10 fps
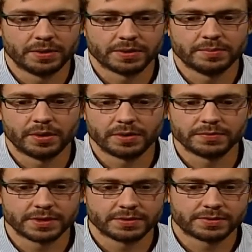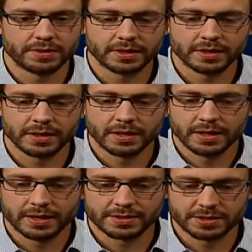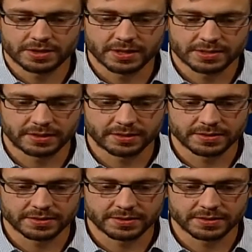and, and we have to wonder about motives and it's really